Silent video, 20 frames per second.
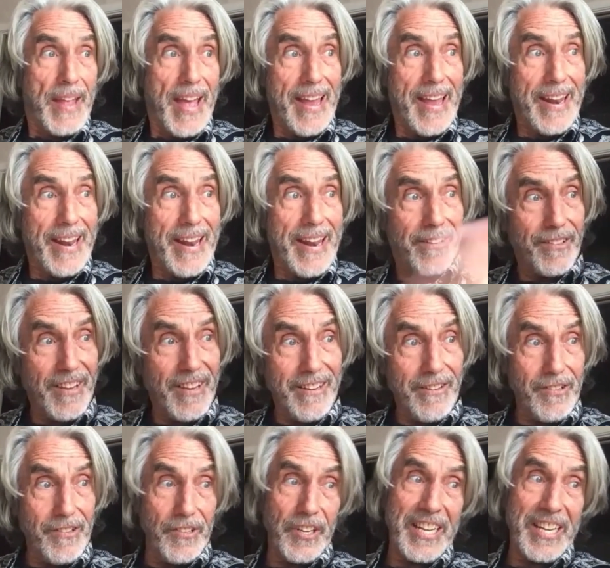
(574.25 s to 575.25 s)
And
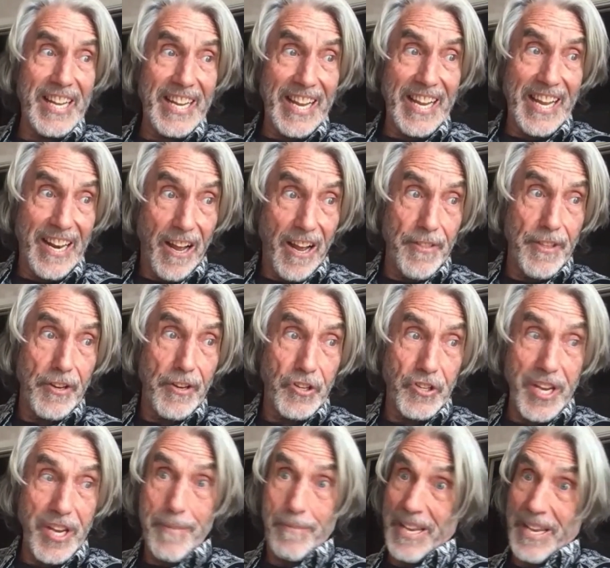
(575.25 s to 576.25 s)
he's looking at other
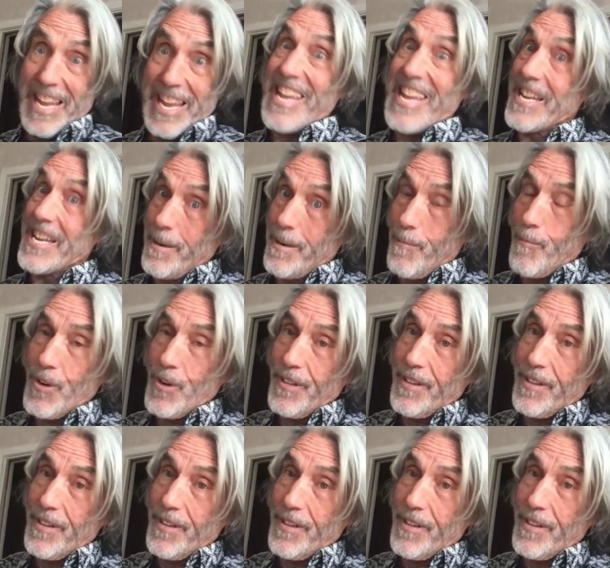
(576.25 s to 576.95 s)
sheep to eat them,